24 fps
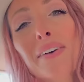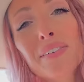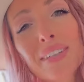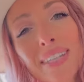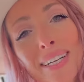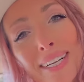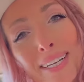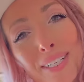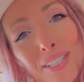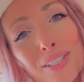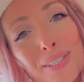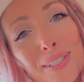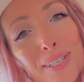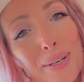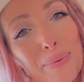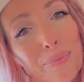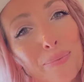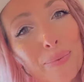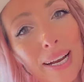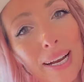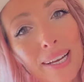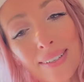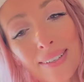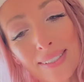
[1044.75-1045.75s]
feel like I just need to
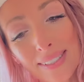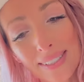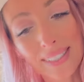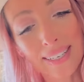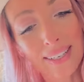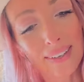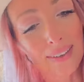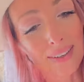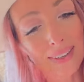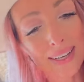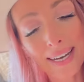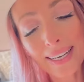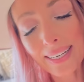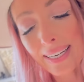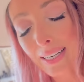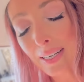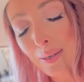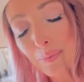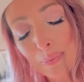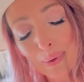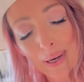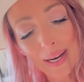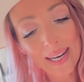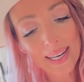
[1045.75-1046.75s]
break the seal. I need to
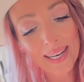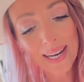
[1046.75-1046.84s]
break